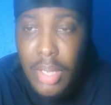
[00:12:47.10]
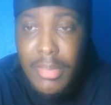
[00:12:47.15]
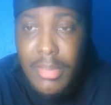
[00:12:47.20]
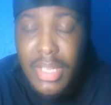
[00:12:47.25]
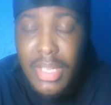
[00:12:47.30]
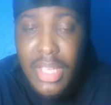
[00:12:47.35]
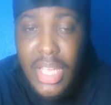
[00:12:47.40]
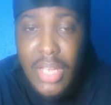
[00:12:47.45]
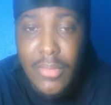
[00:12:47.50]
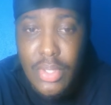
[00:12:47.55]

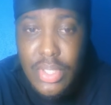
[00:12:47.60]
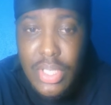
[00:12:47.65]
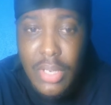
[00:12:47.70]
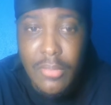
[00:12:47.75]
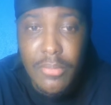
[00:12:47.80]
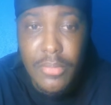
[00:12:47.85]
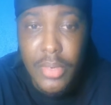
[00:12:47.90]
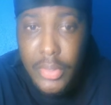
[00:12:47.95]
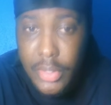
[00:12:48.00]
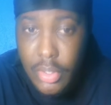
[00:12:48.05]
They gave us
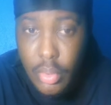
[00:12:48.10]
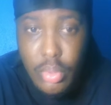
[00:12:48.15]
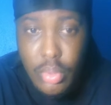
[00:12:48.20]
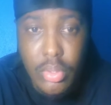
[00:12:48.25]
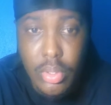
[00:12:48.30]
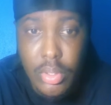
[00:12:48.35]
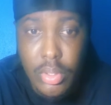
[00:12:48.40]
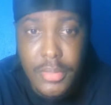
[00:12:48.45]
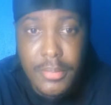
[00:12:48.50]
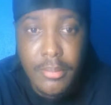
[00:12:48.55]
a very good
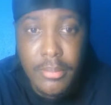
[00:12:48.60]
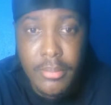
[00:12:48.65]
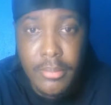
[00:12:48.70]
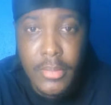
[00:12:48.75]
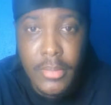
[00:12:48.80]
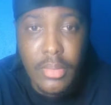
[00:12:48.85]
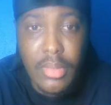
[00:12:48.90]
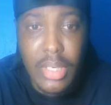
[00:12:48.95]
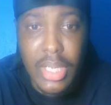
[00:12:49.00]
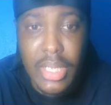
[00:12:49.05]
run,
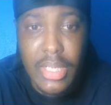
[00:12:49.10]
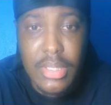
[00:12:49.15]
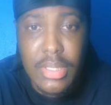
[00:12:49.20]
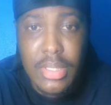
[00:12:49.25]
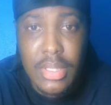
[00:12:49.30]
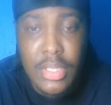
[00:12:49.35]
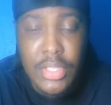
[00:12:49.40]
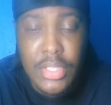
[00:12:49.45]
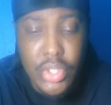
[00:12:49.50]
right?